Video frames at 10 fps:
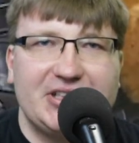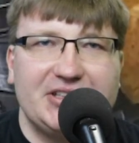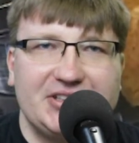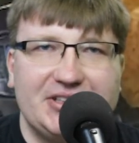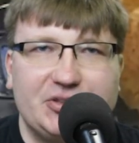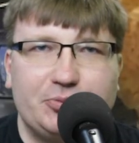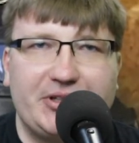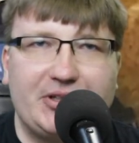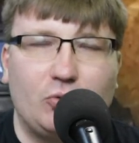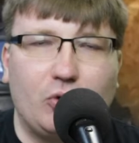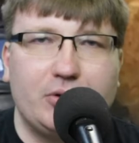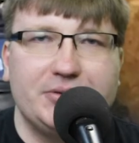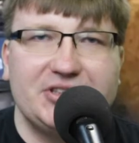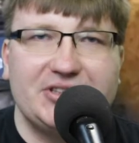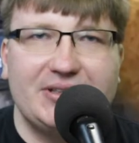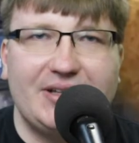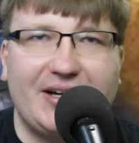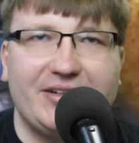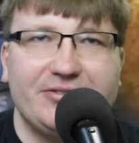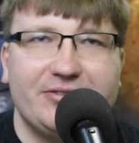says it is bringing worlds to
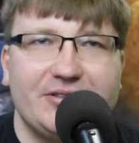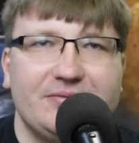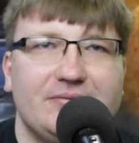life.